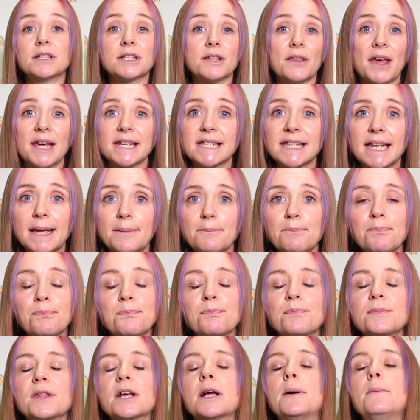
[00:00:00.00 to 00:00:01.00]
So that's
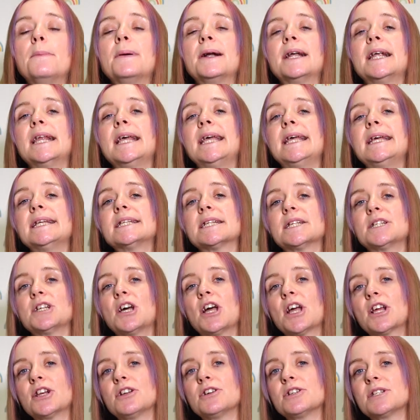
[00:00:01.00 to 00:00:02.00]
it, the complete
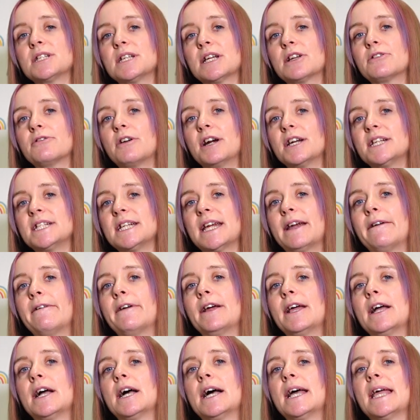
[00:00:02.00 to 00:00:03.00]
diagnostic
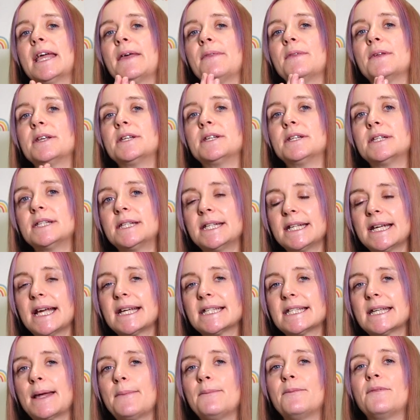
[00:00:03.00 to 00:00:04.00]
criteria in the
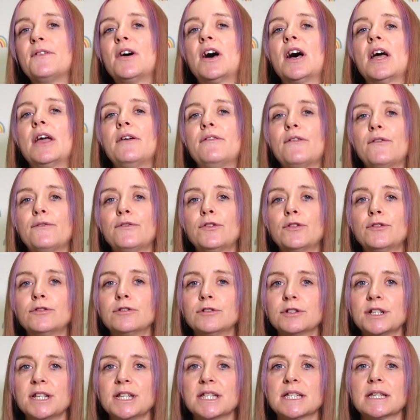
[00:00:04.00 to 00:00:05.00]
DSM-5 for
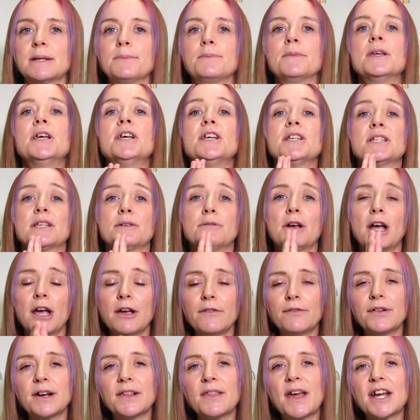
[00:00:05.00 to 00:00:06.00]
autism. So
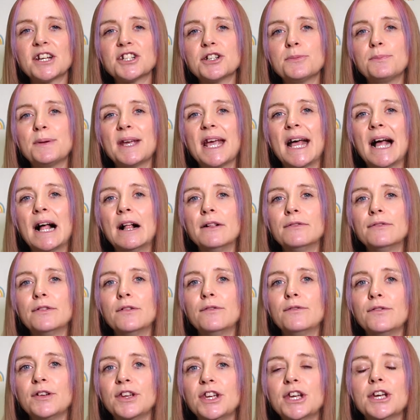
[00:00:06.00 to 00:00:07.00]
hopefully that should be
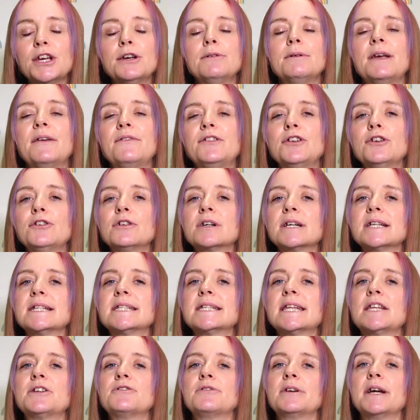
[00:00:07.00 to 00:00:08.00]
helpful for you if you're
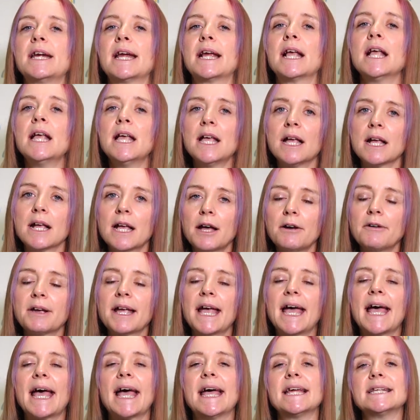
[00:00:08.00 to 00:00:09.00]
considering going
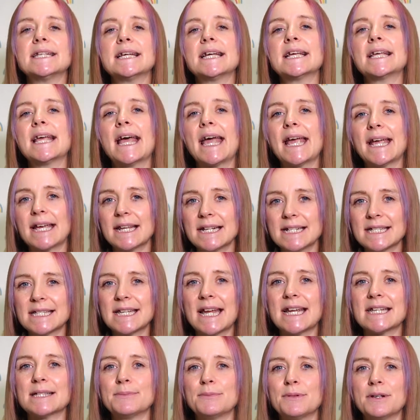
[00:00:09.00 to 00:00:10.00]
ahead and getting an
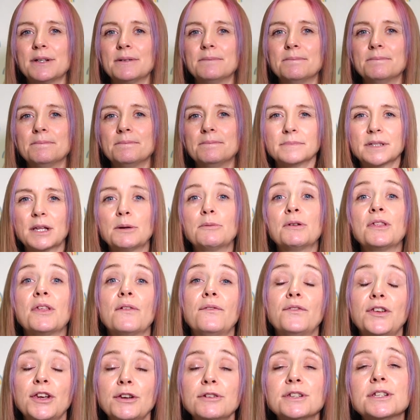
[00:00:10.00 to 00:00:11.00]
assessment with
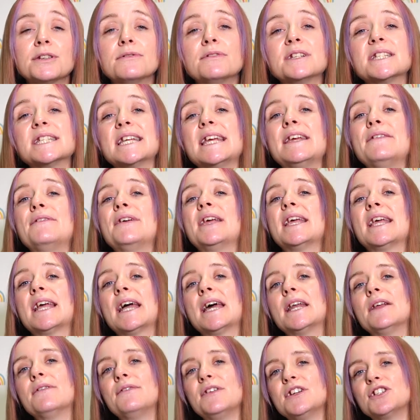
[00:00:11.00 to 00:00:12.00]
a view to receiving
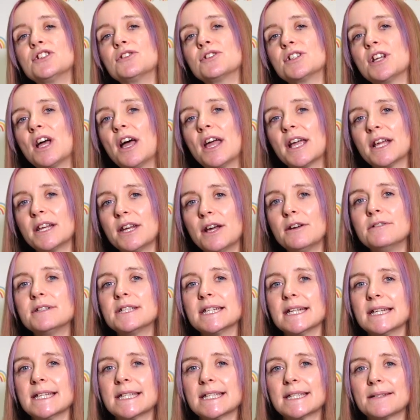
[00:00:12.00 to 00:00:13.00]
an official
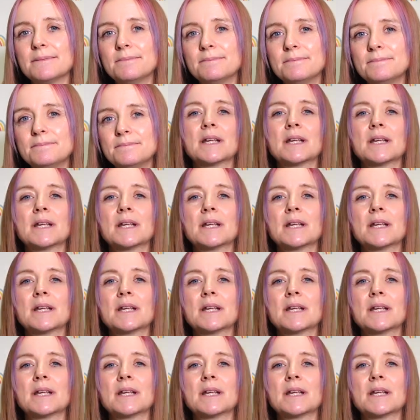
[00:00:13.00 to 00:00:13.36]
diagnosis.